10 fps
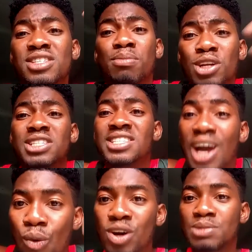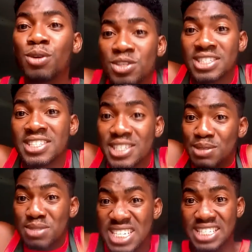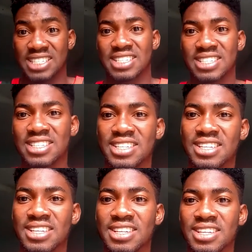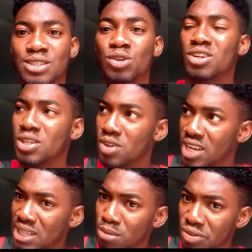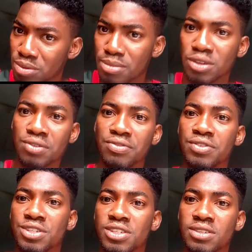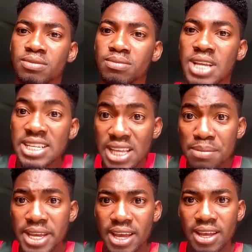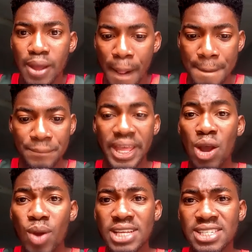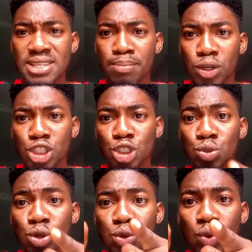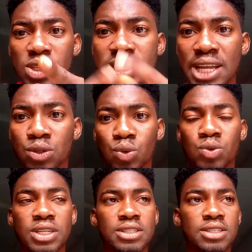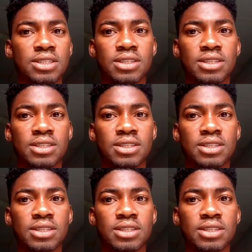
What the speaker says: is the money Caesar wants because it is his money. So he also could get money from the mouth of the fish. Same here. NYSC is a body. You don't own it. I don't own it.